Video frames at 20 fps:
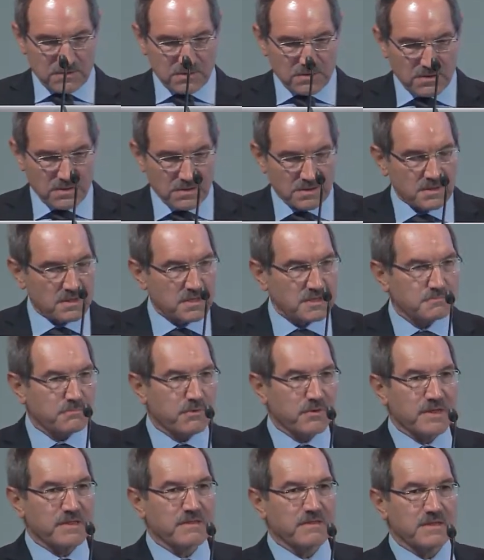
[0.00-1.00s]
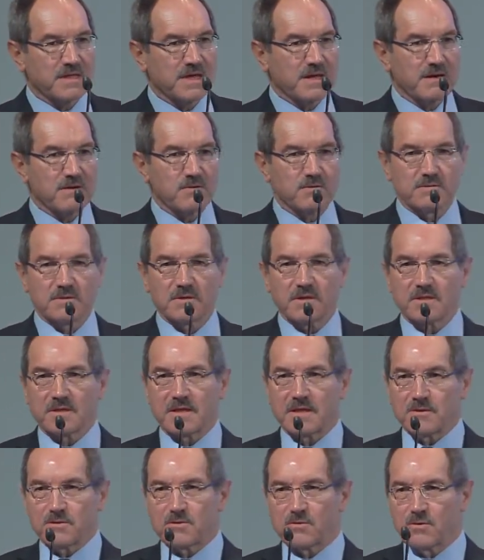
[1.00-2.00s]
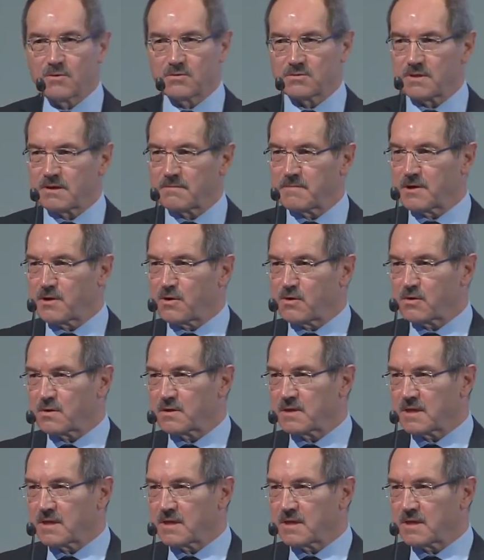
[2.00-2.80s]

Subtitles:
We are going through